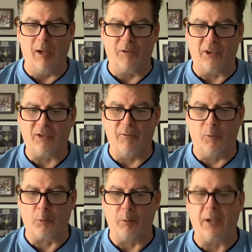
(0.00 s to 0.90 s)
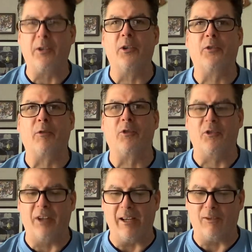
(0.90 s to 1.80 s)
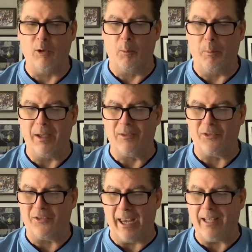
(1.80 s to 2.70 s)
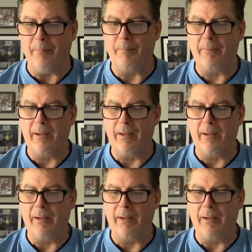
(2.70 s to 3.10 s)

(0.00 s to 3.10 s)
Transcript: 6-4 Rutgers versus 8-2 Penn State.